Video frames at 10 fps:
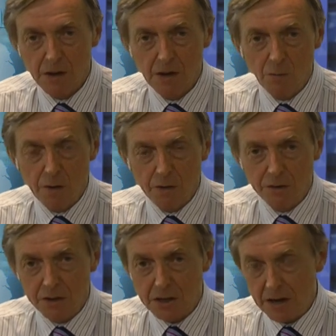We
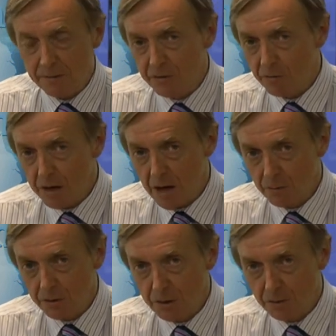understand 3
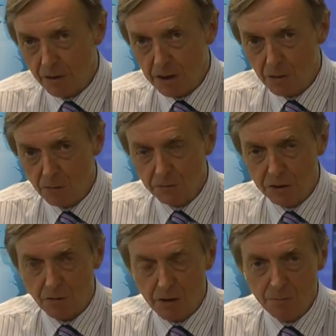hours is a very long
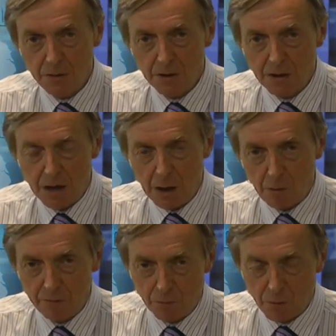time.
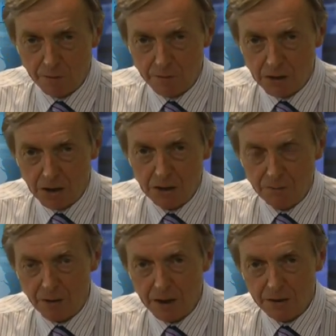However, one of the
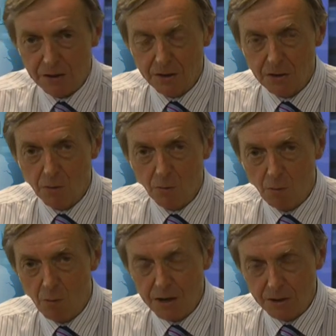key factors that
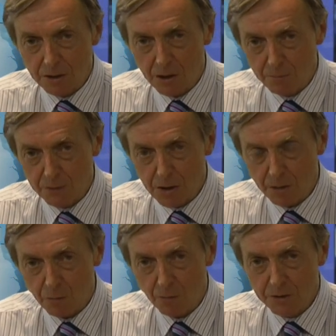always comes
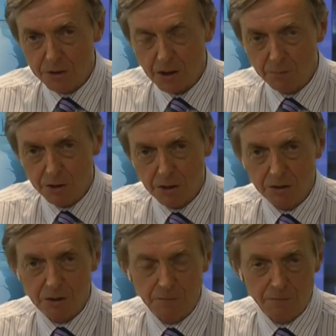up on the
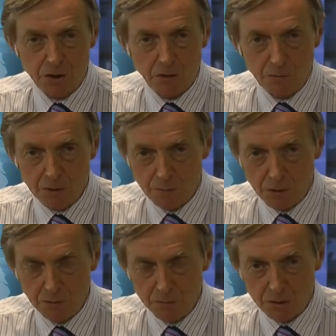subject of child
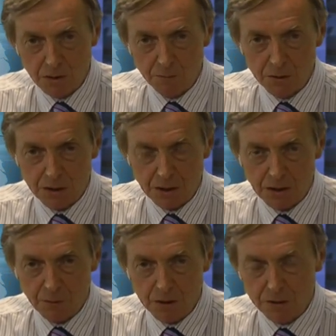abuse,
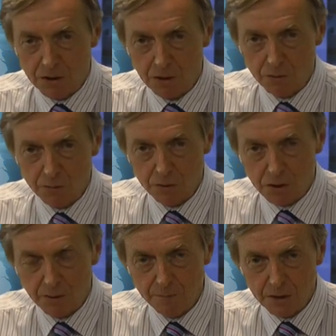particularly when social
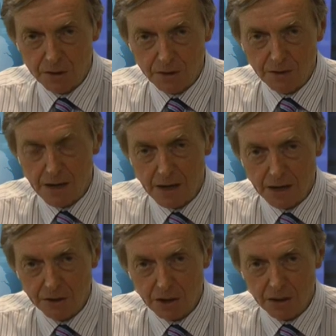services and the
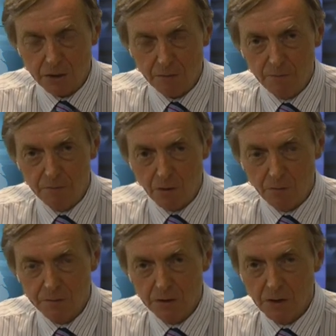NHS are
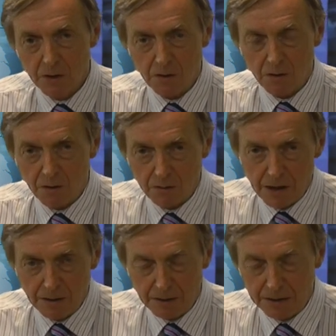involved,
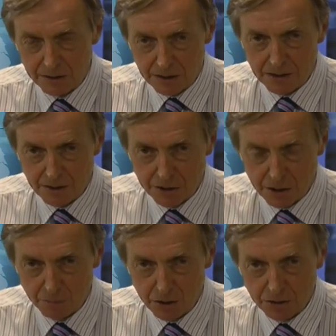is the
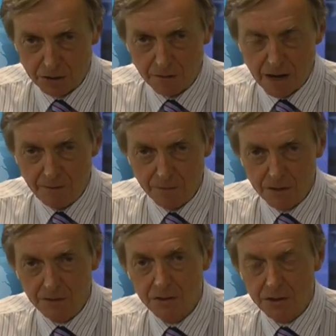subject of
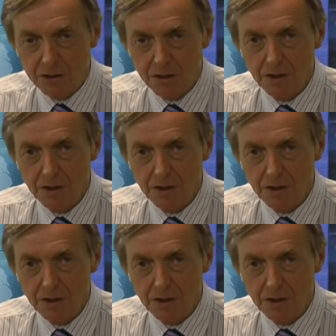evidence.